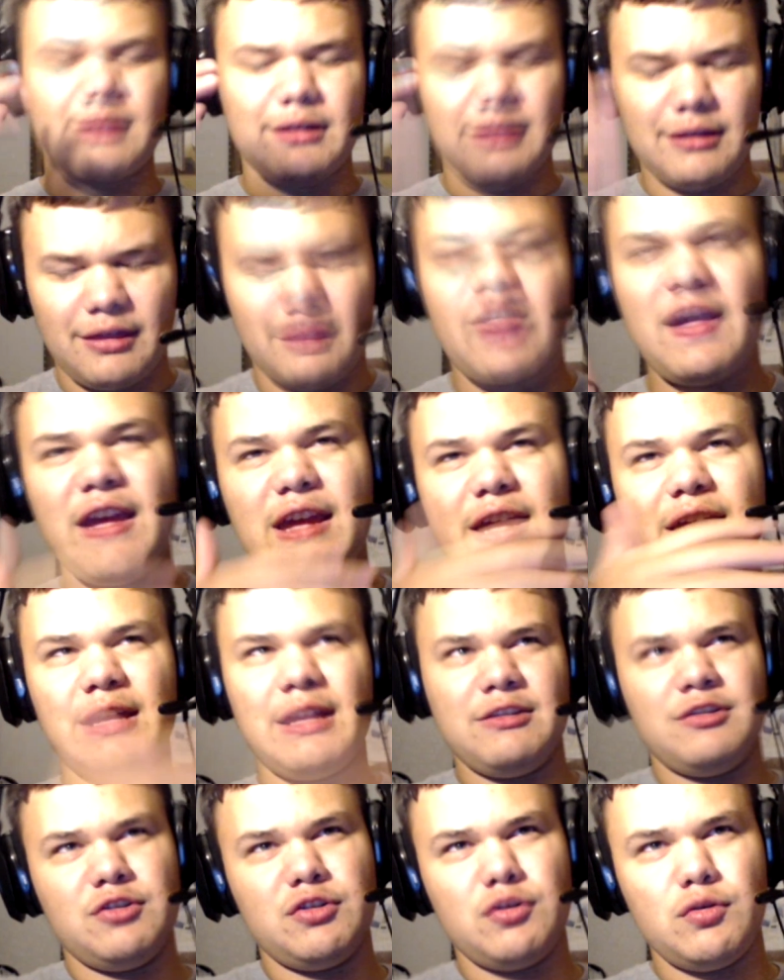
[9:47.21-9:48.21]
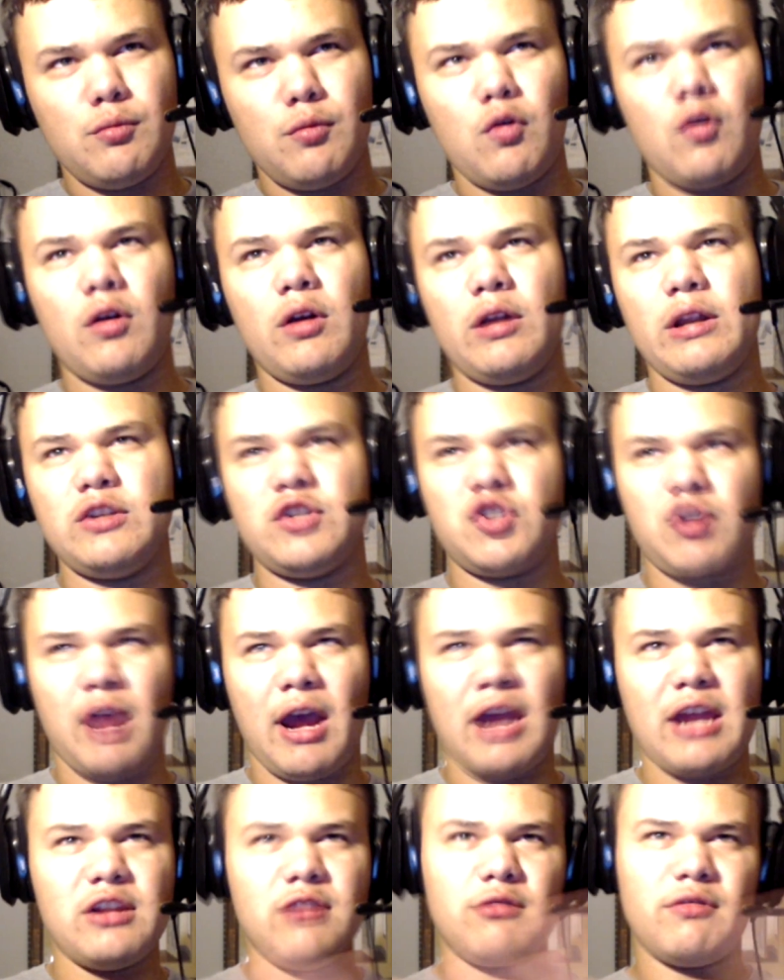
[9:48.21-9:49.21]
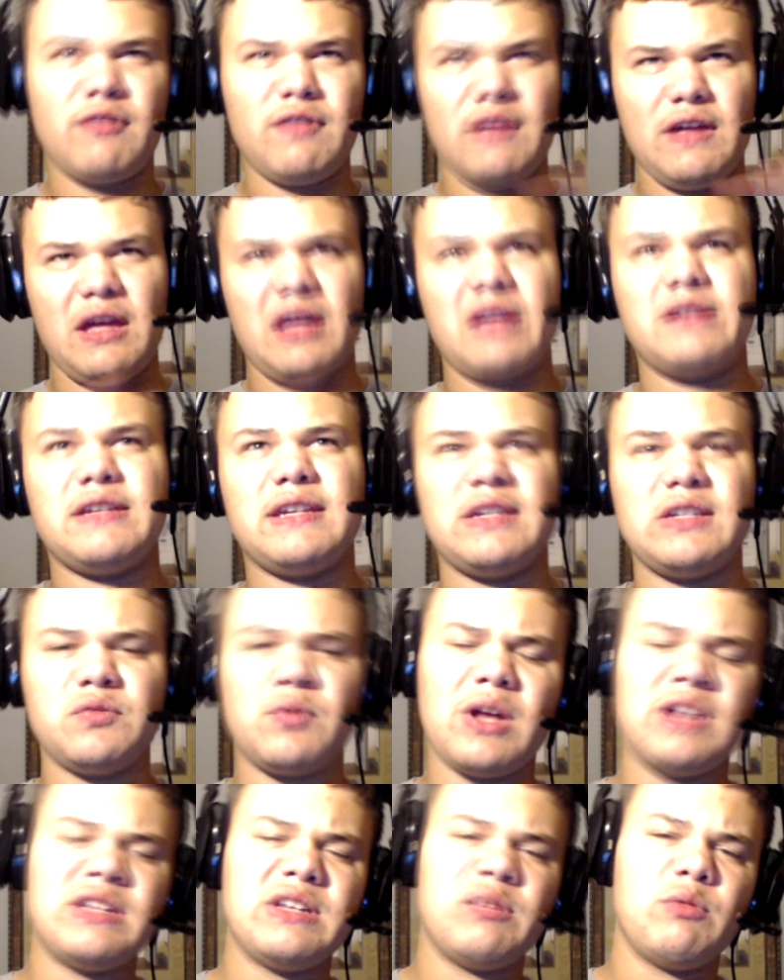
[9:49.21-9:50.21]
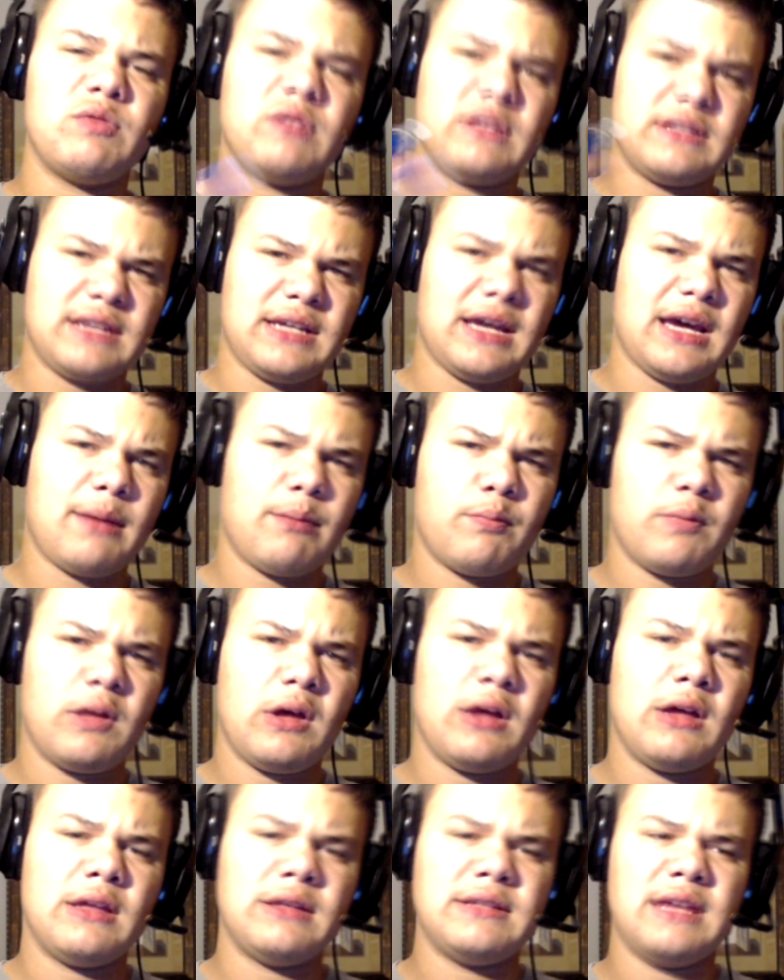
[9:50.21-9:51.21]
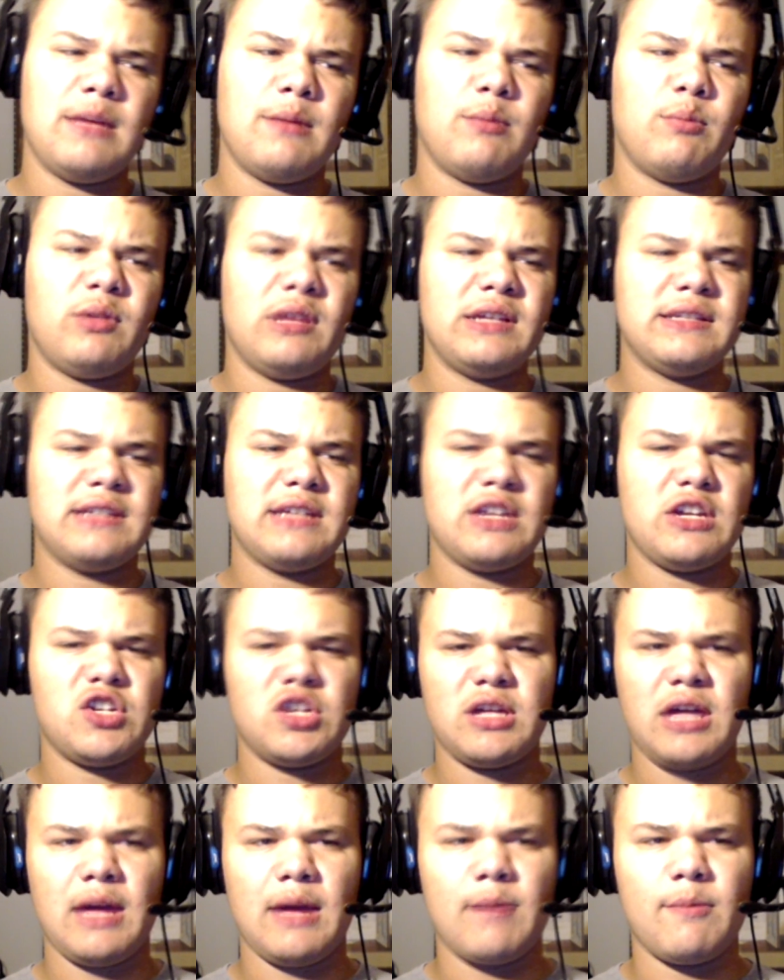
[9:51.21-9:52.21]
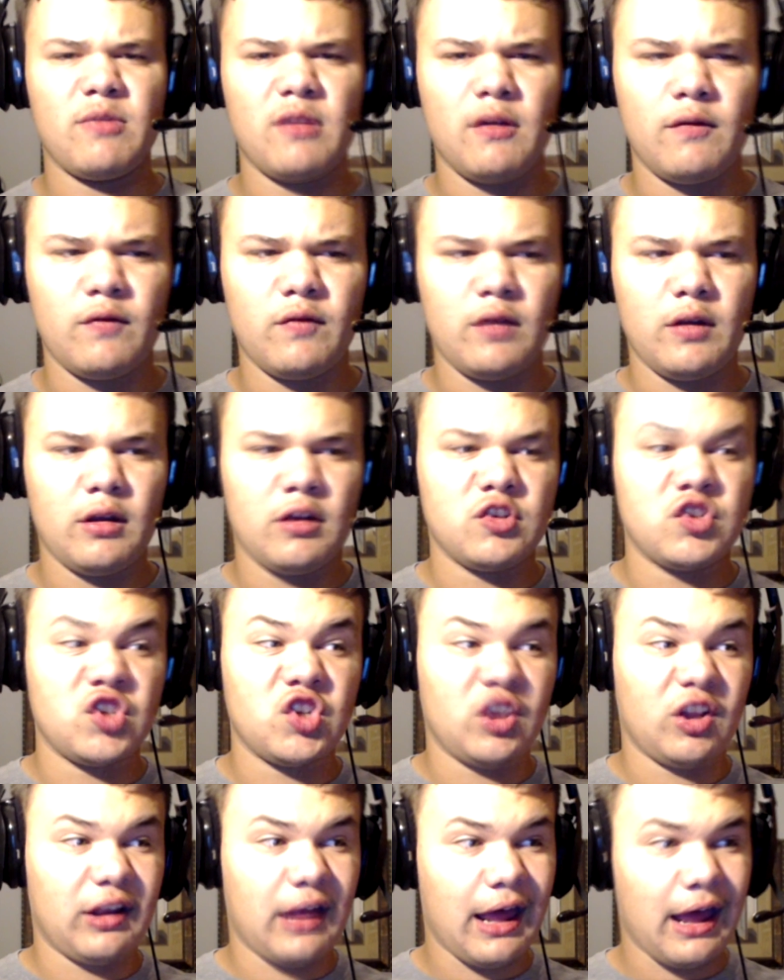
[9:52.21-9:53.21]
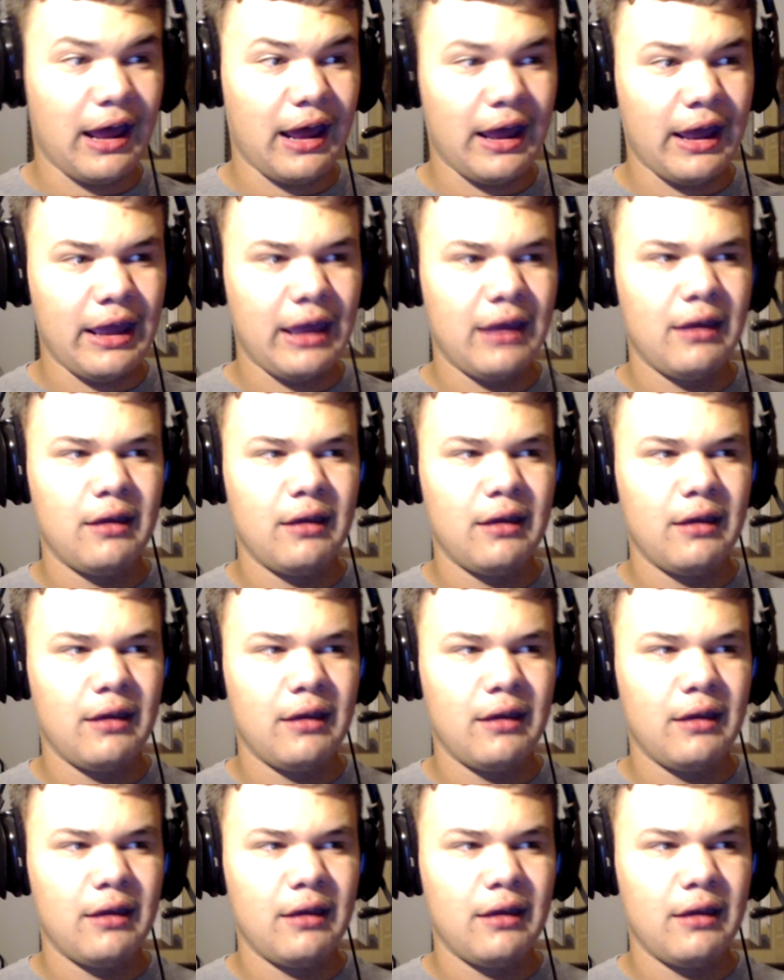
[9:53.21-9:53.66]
think and do more and try new things. That's what I did with the top 10 PlayStation games of July.